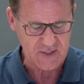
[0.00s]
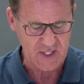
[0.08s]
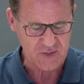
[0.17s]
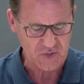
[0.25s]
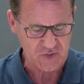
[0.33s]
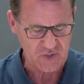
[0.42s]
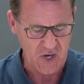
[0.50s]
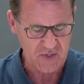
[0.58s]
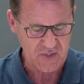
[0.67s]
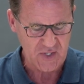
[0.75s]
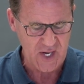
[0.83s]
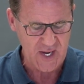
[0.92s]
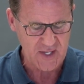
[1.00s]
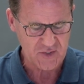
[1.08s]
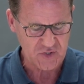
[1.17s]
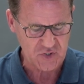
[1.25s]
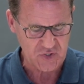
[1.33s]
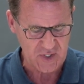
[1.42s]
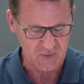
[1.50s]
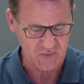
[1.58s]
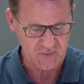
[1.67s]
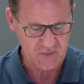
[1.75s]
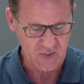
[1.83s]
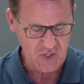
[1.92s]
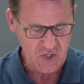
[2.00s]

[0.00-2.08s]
a sun and shield.